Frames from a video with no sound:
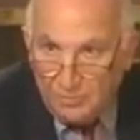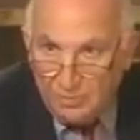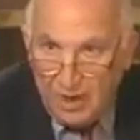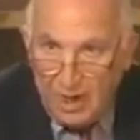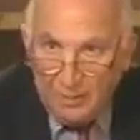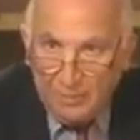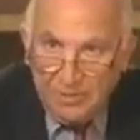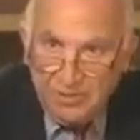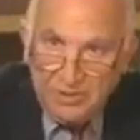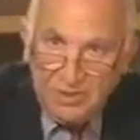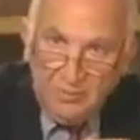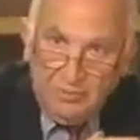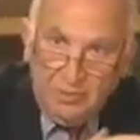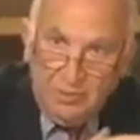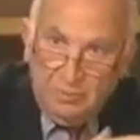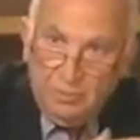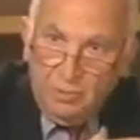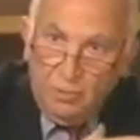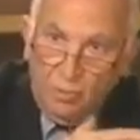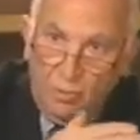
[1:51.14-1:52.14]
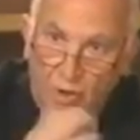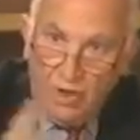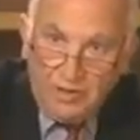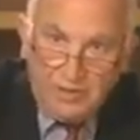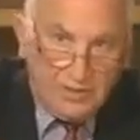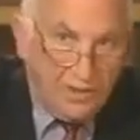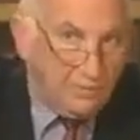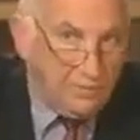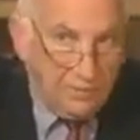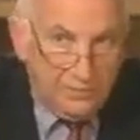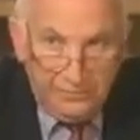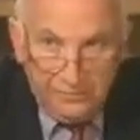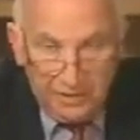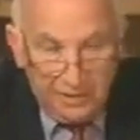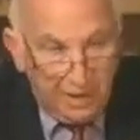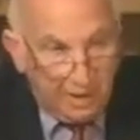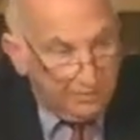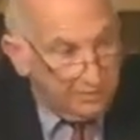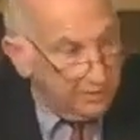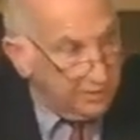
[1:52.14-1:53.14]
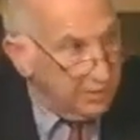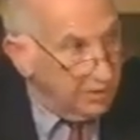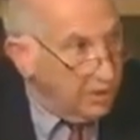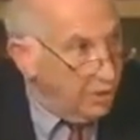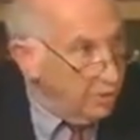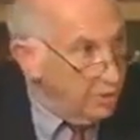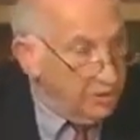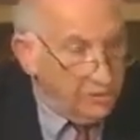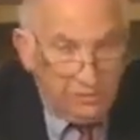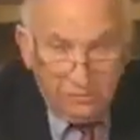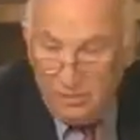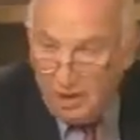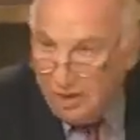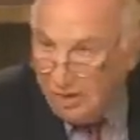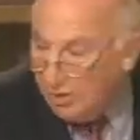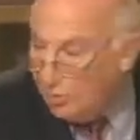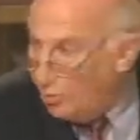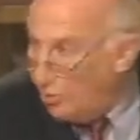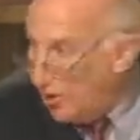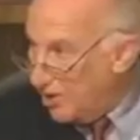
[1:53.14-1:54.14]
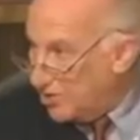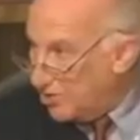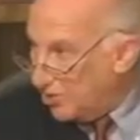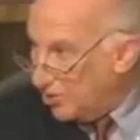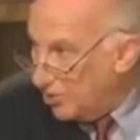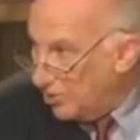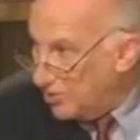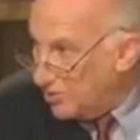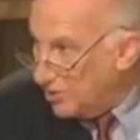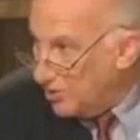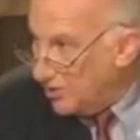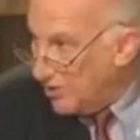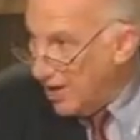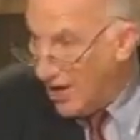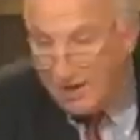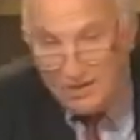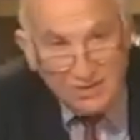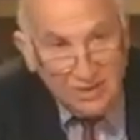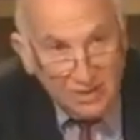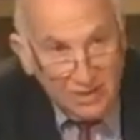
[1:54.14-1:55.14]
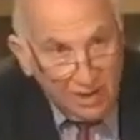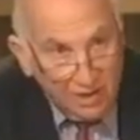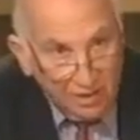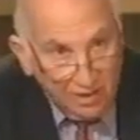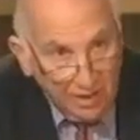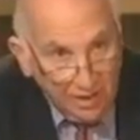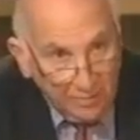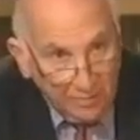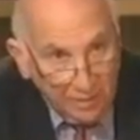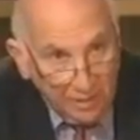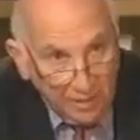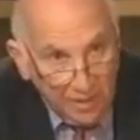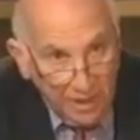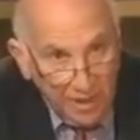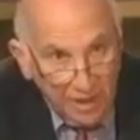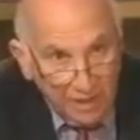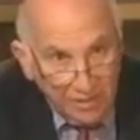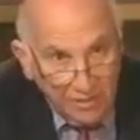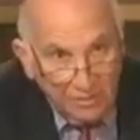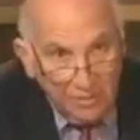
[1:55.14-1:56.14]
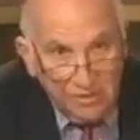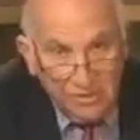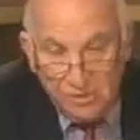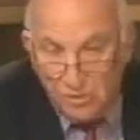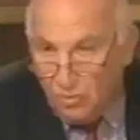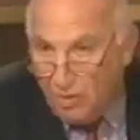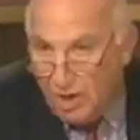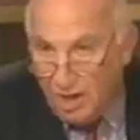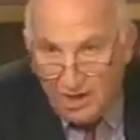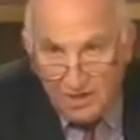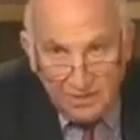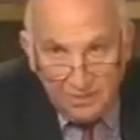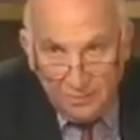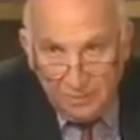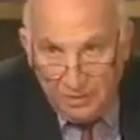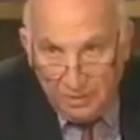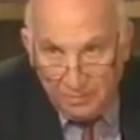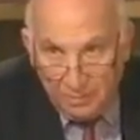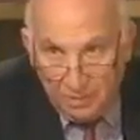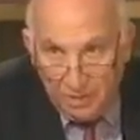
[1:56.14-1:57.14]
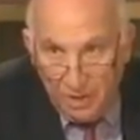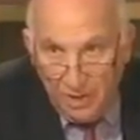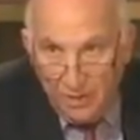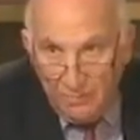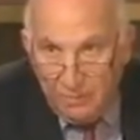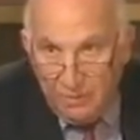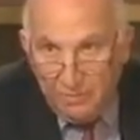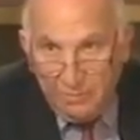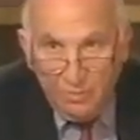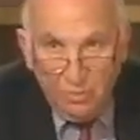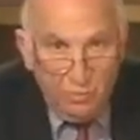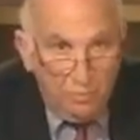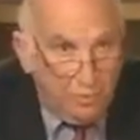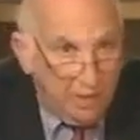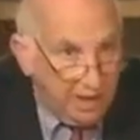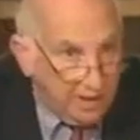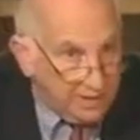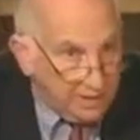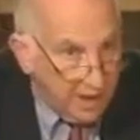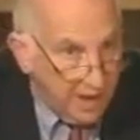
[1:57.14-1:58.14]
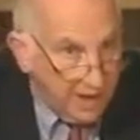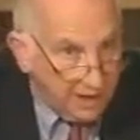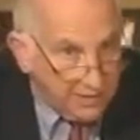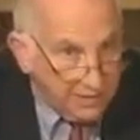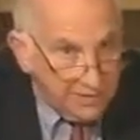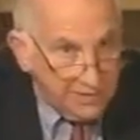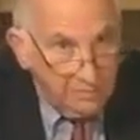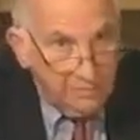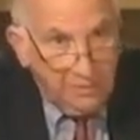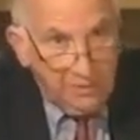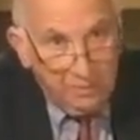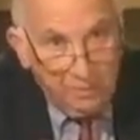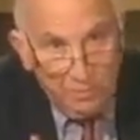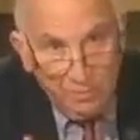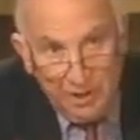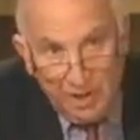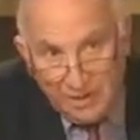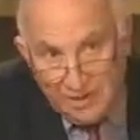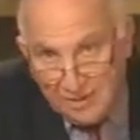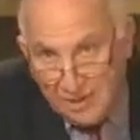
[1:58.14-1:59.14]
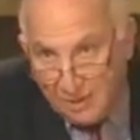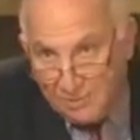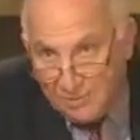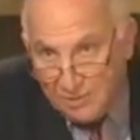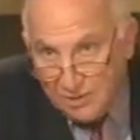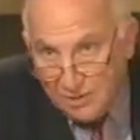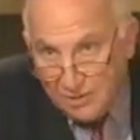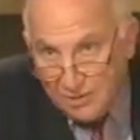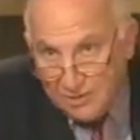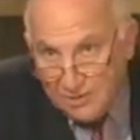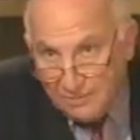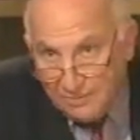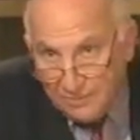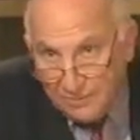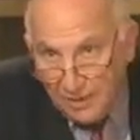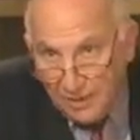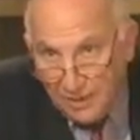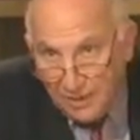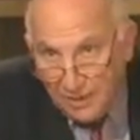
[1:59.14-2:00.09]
is promising people who want something for nothing and going to regular wage earners and taxing their labor. So there's two kinds of people who pay taxes and people who get subsidies.